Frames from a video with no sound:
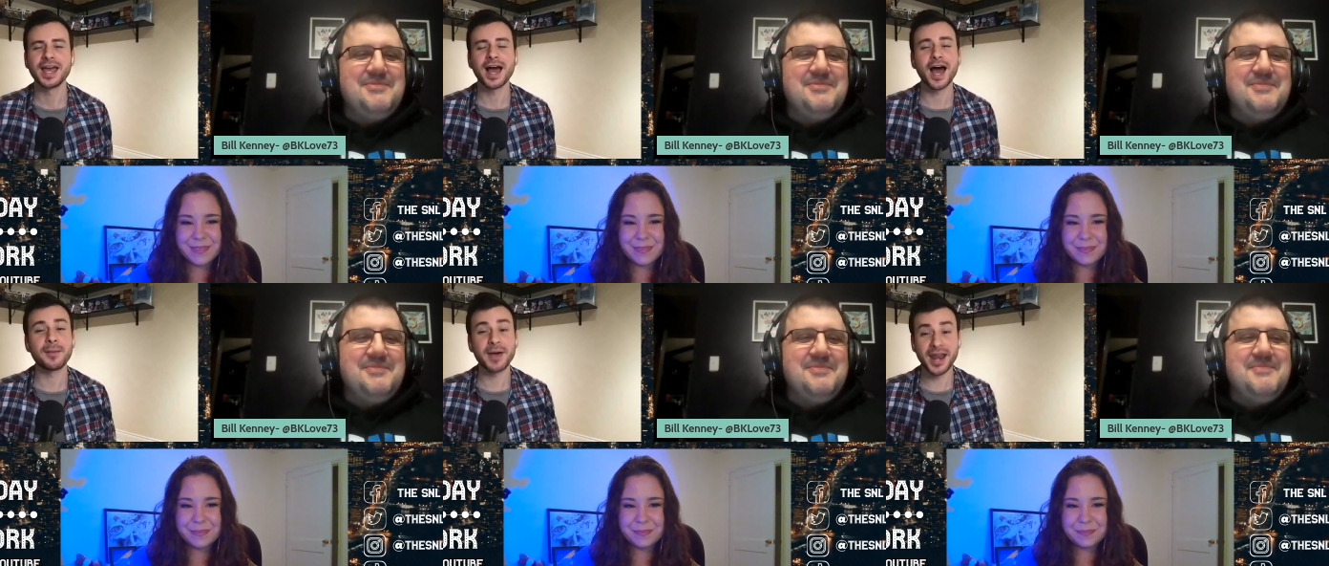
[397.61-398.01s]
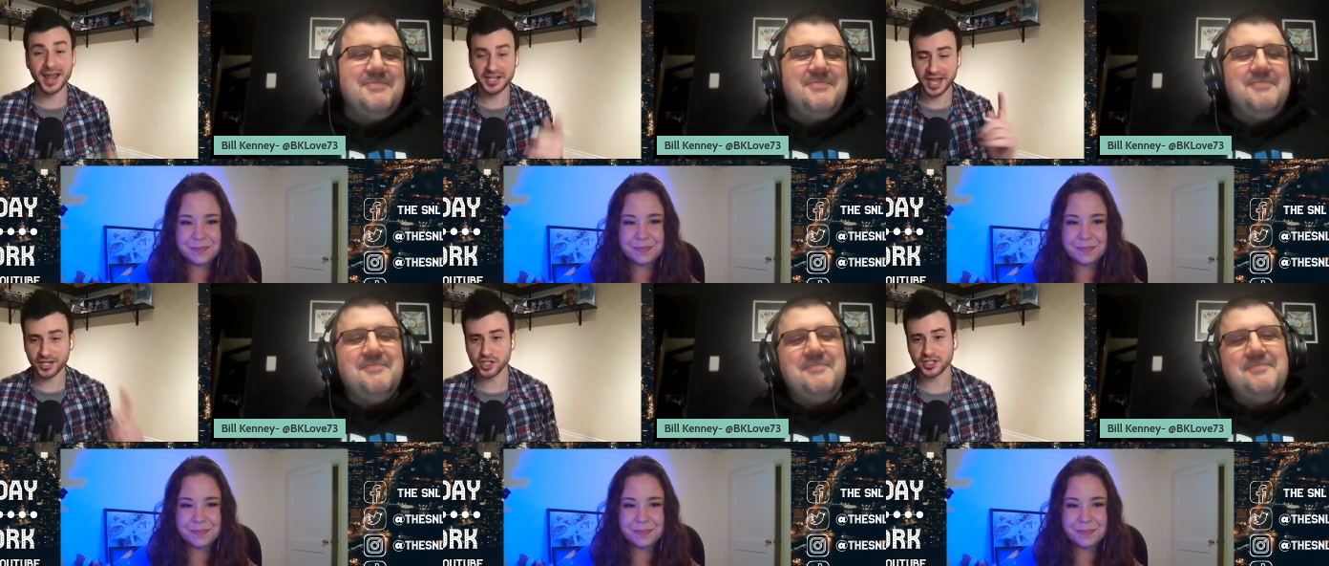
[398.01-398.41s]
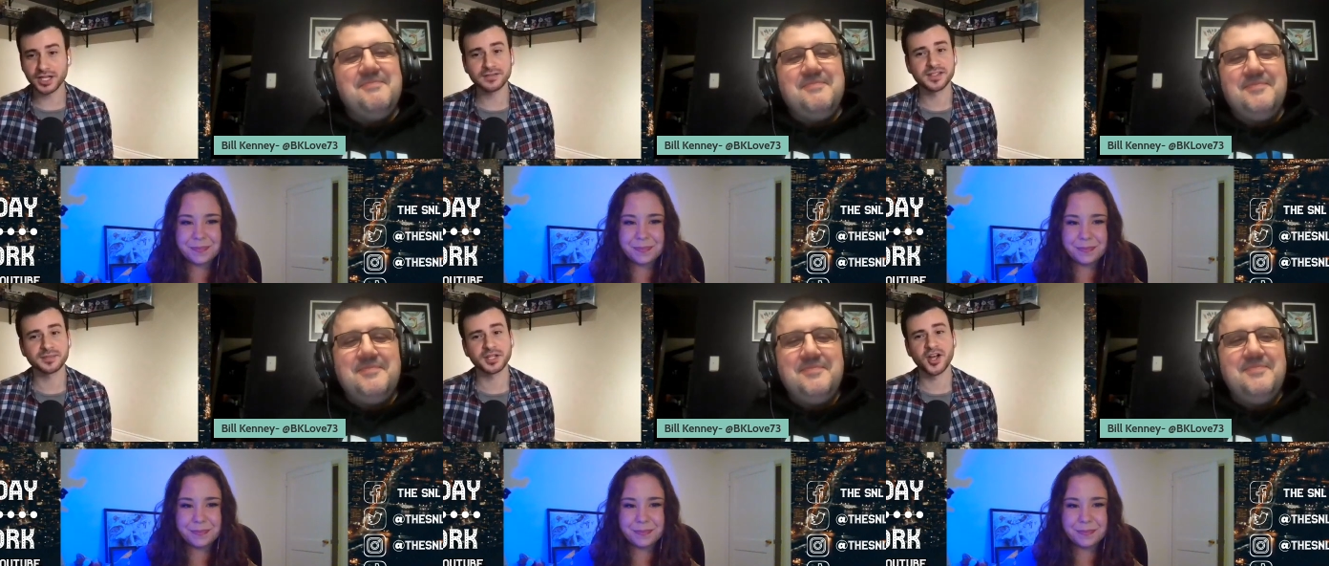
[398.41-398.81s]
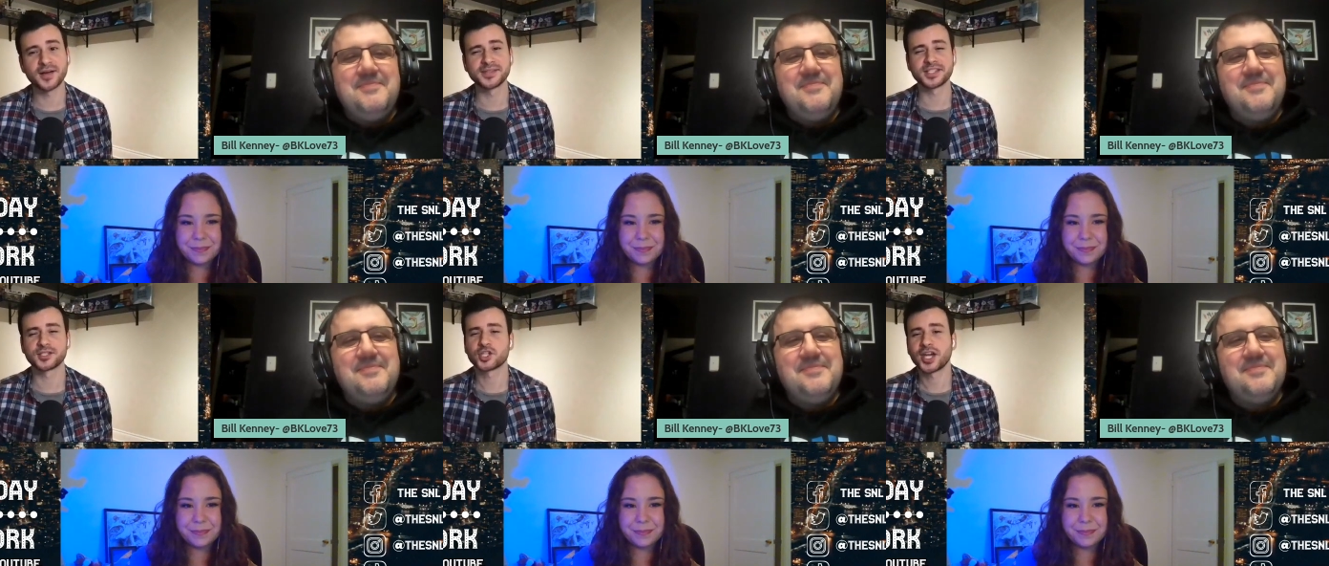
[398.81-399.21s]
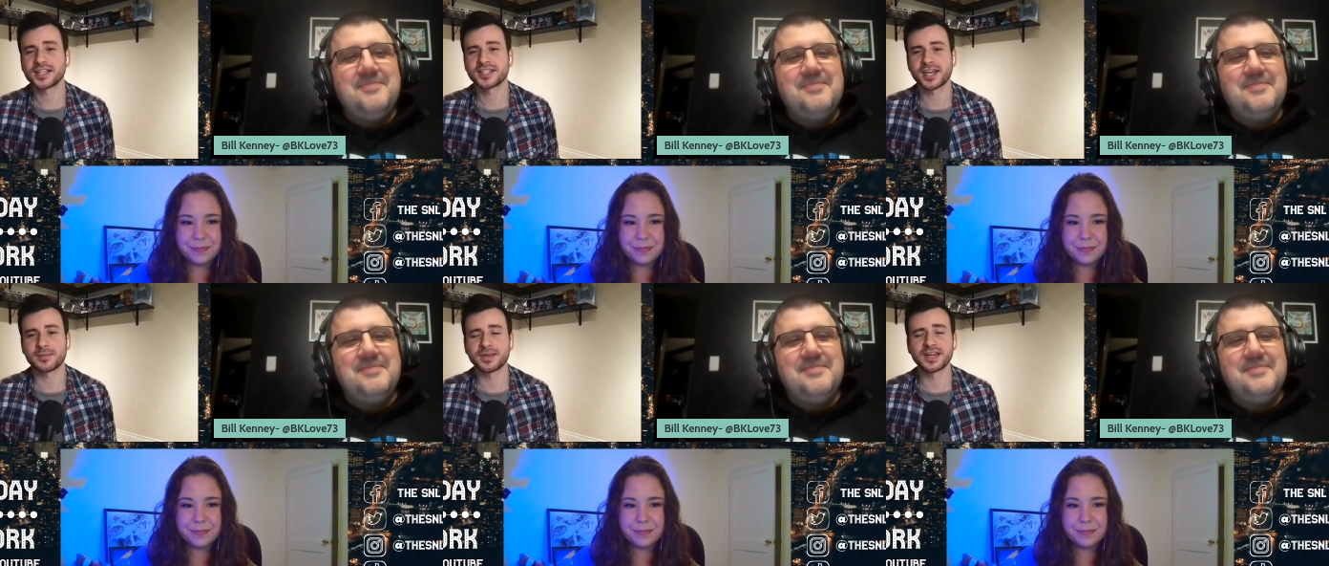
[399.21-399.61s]
Speaker 1: Um, and I actually love some of the comments in the chat
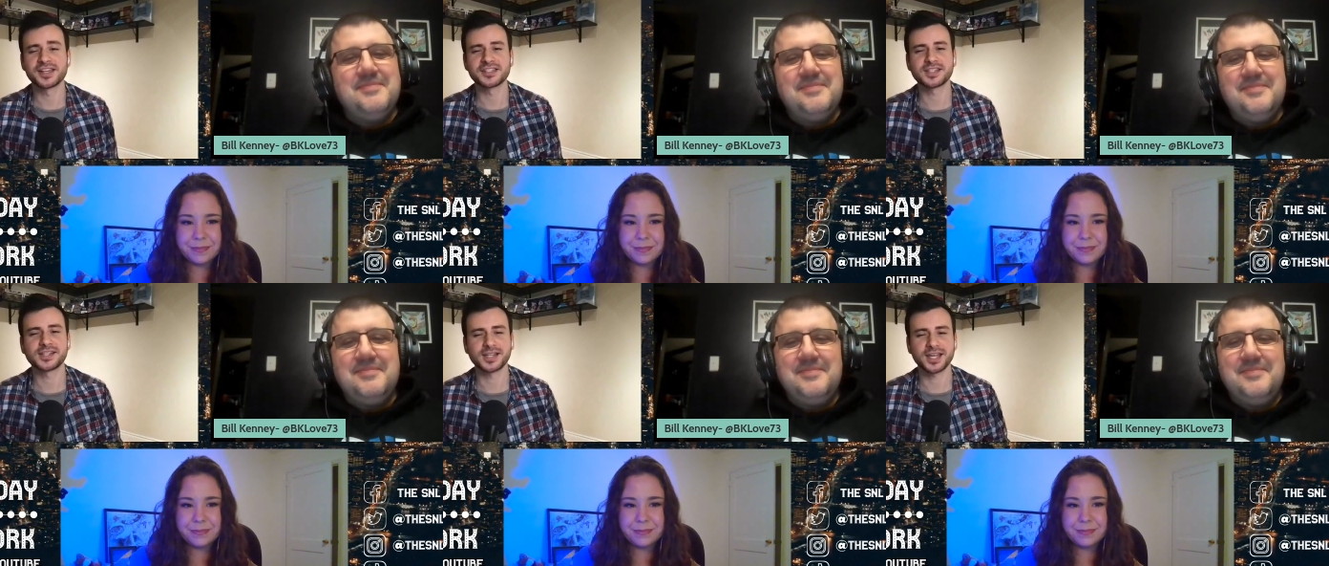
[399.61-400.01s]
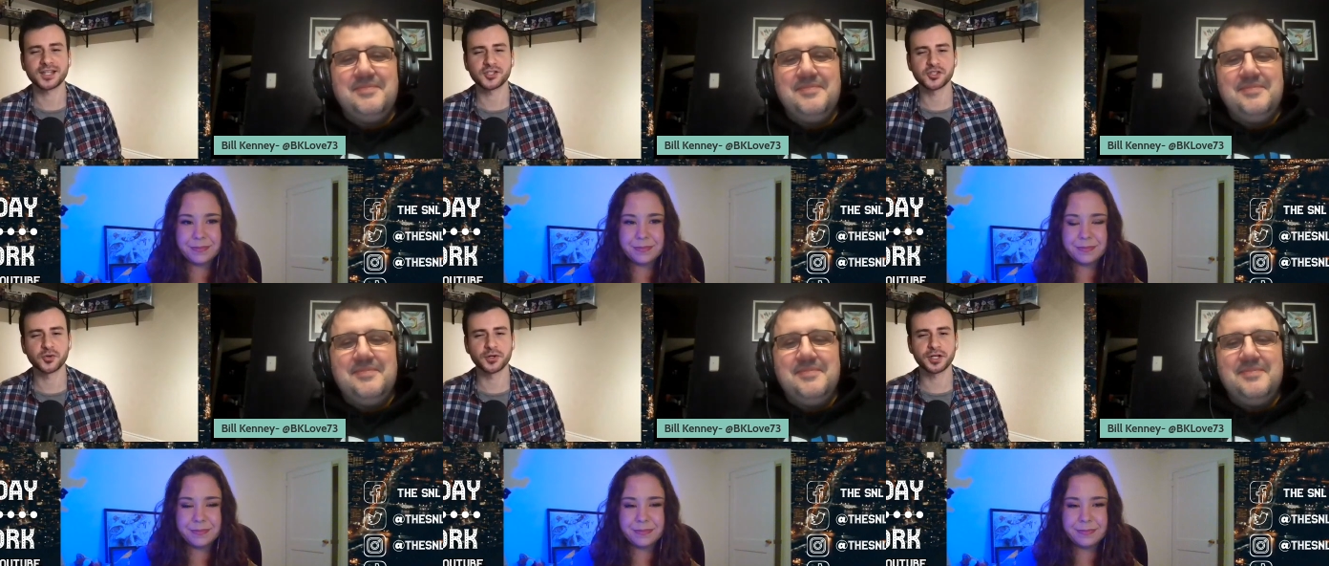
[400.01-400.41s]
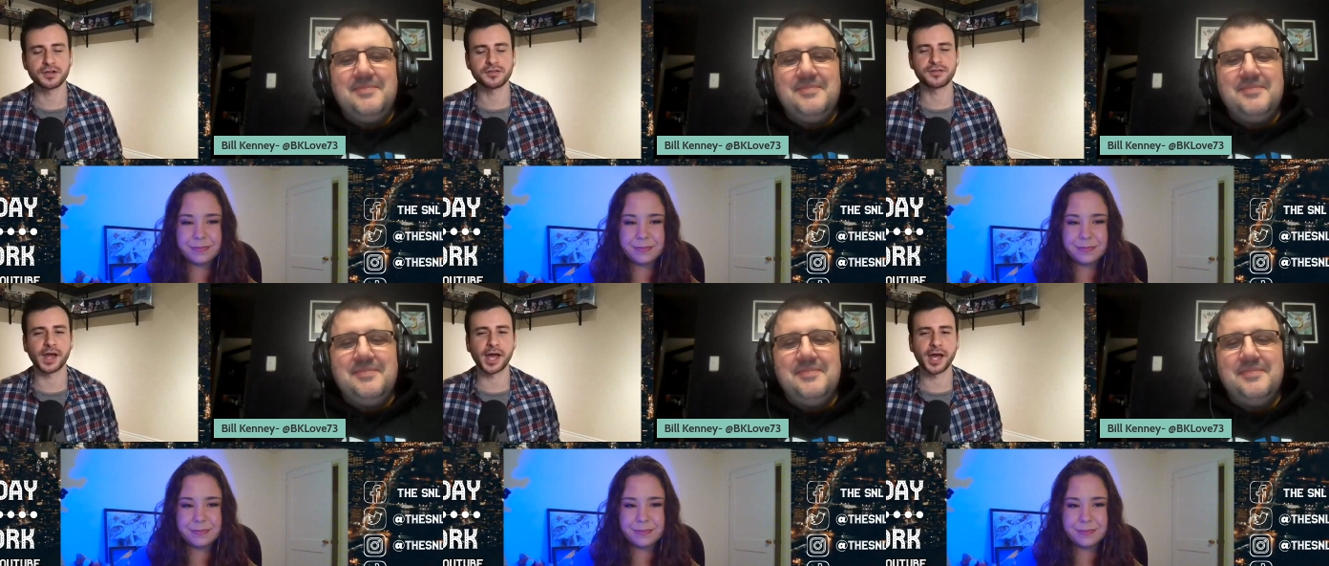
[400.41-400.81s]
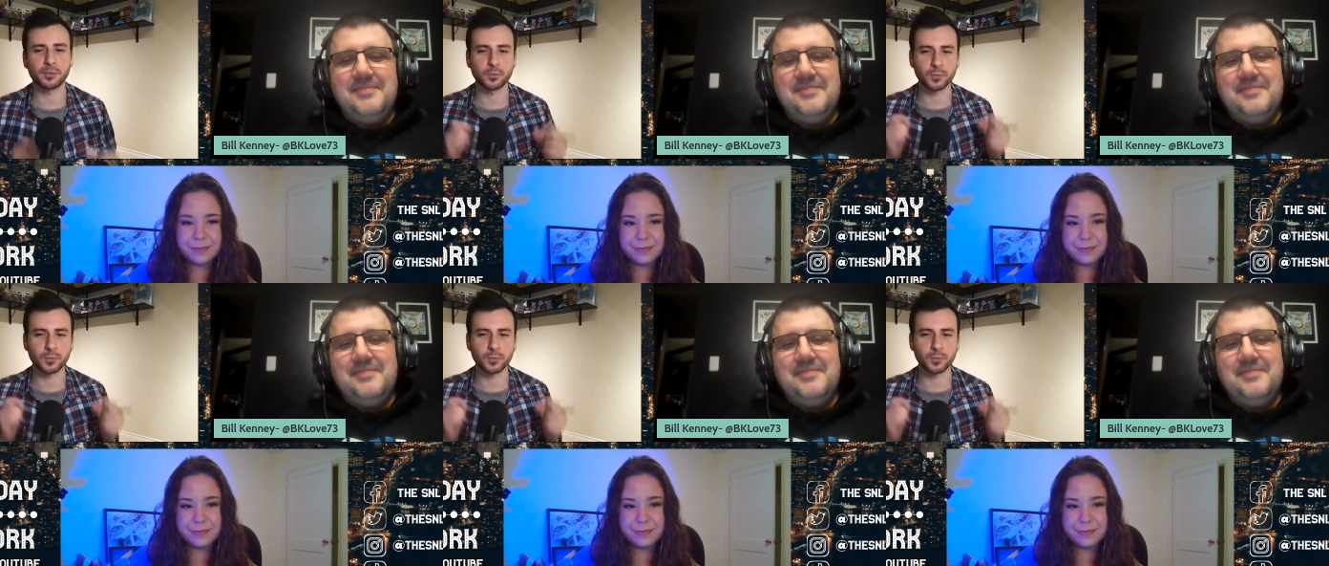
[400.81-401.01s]
tonight because it, it sort of uh,